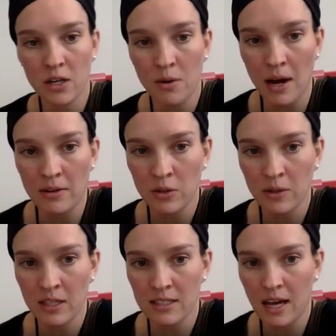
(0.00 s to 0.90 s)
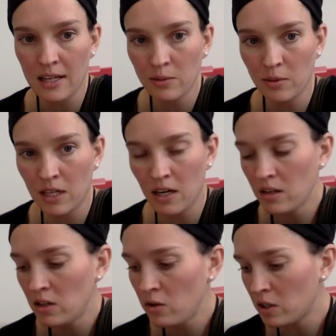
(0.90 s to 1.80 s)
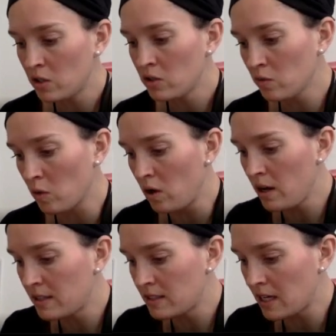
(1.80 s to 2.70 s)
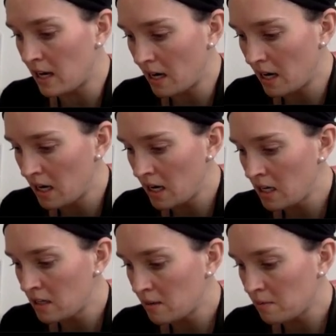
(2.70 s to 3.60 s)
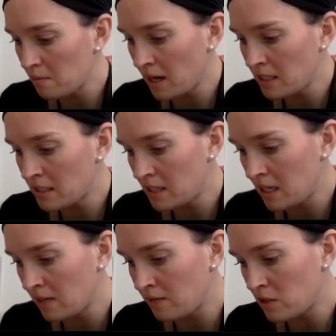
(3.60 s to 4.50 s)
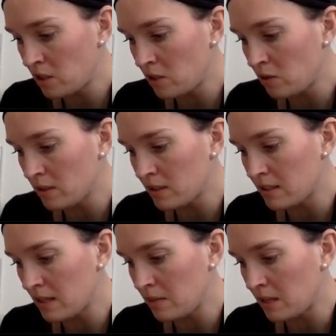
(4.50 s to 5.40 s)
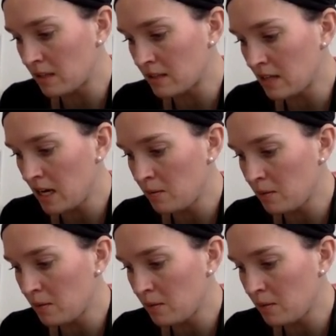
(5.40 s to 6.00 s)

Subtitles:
go about doing this last one here. You could use the rule and say 8 minus -2, it's the same thing as 8